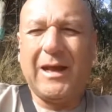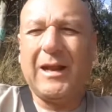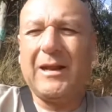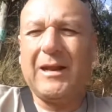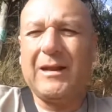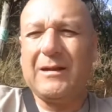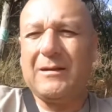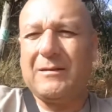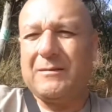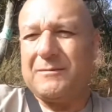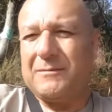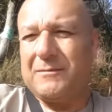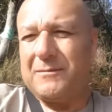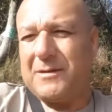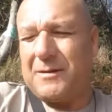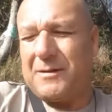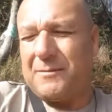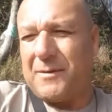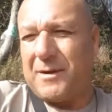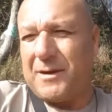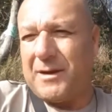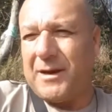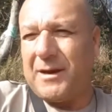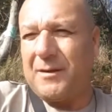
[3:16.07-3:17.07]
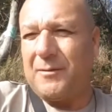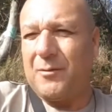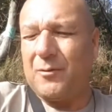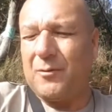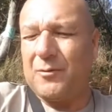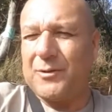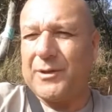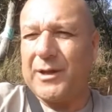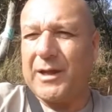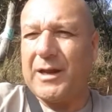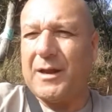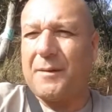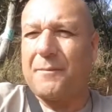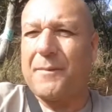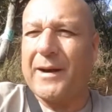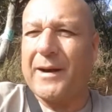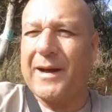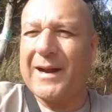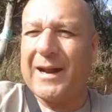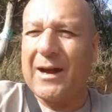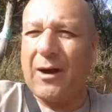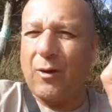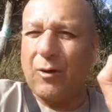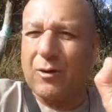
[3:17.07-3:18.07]
So, therefore,
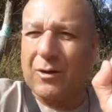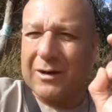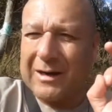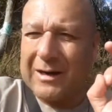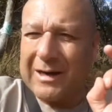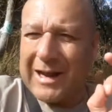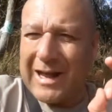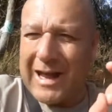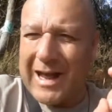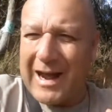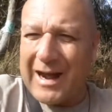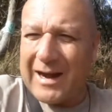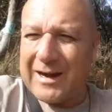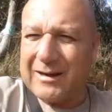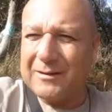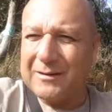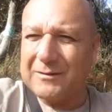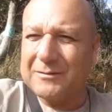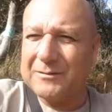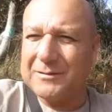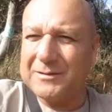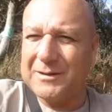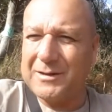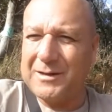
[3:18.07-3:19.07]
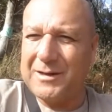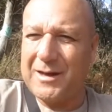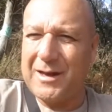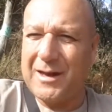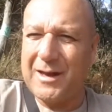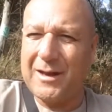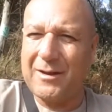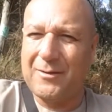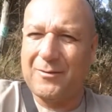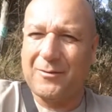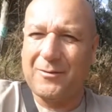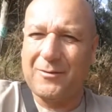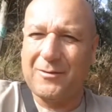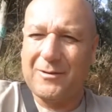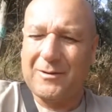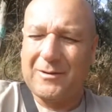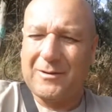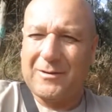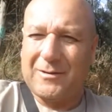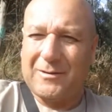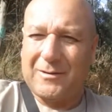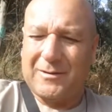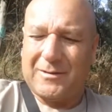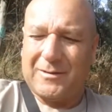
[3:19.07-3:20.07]
he, in a voluntary
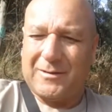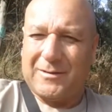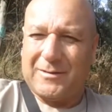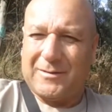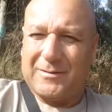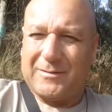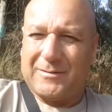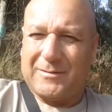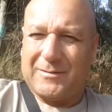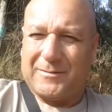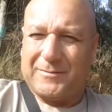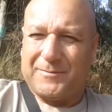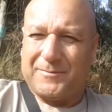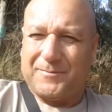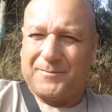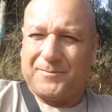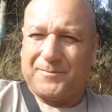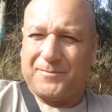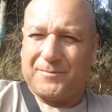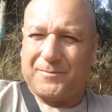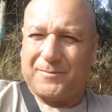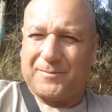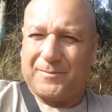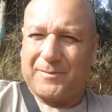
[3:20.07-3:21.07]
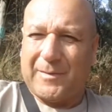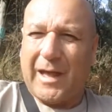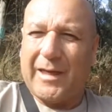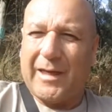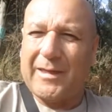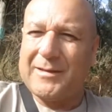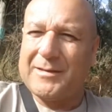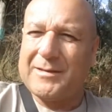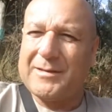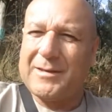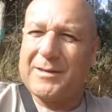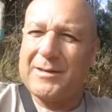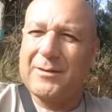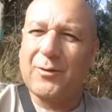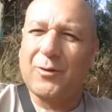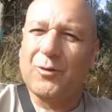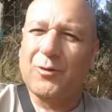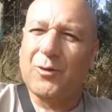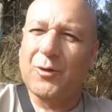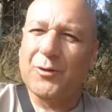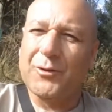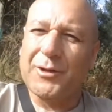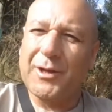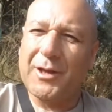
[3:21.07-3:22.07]
manner, in order to save money for the
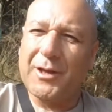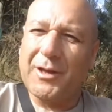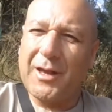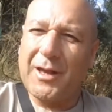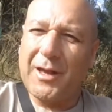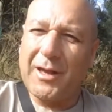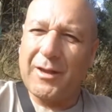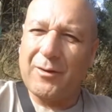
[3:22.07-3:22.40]
people,